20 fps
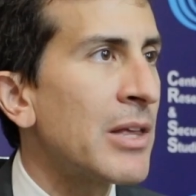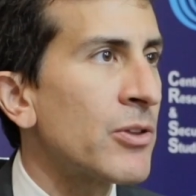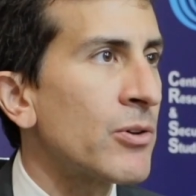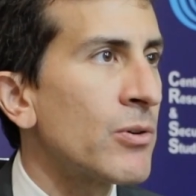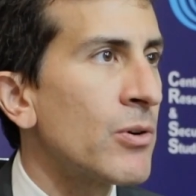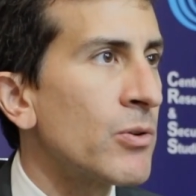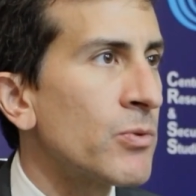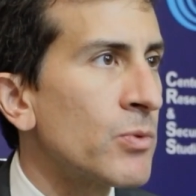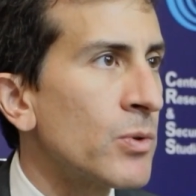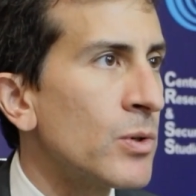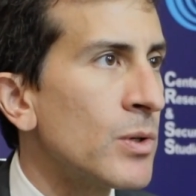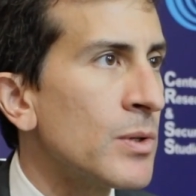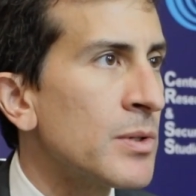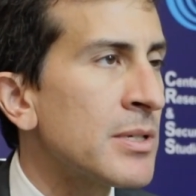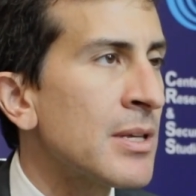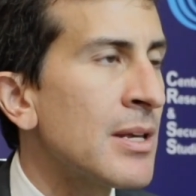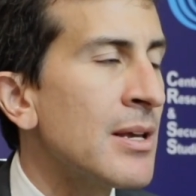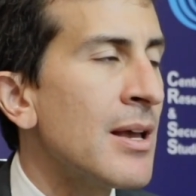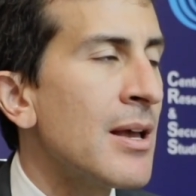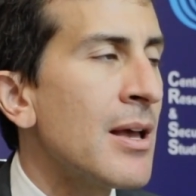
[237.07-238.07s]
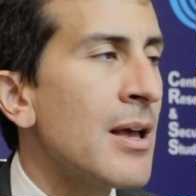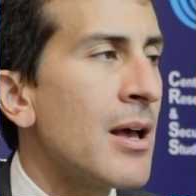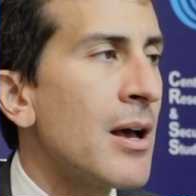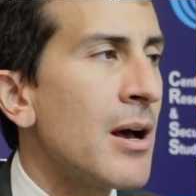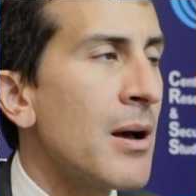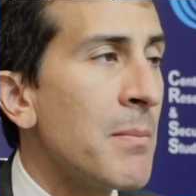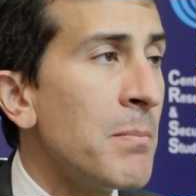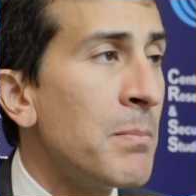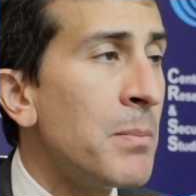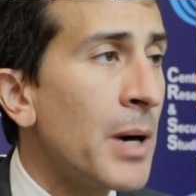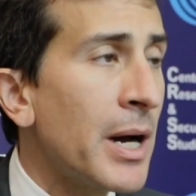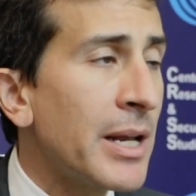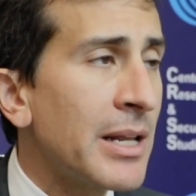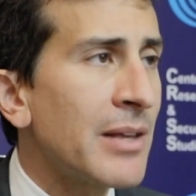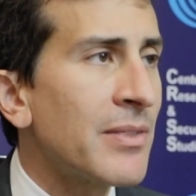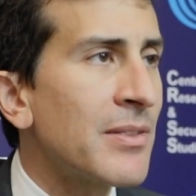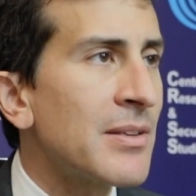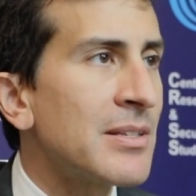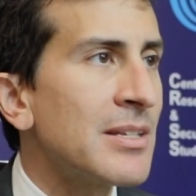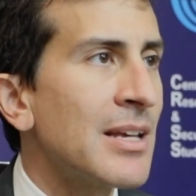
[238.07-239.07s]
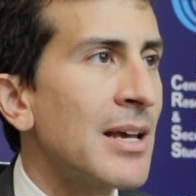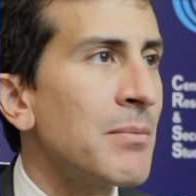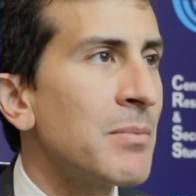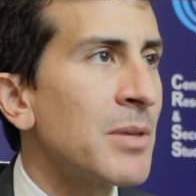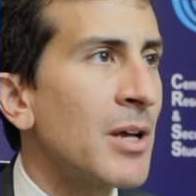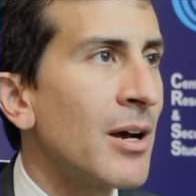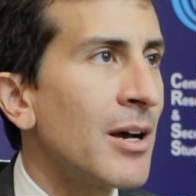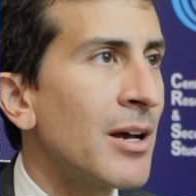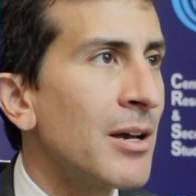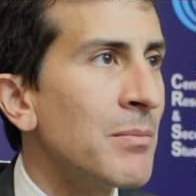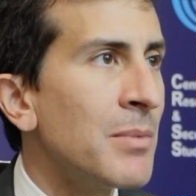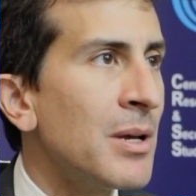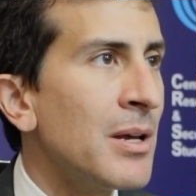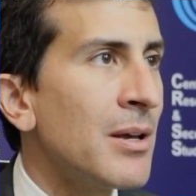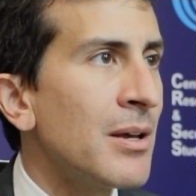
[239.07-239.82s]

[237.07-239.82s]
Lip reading: their own rules, but at the same time,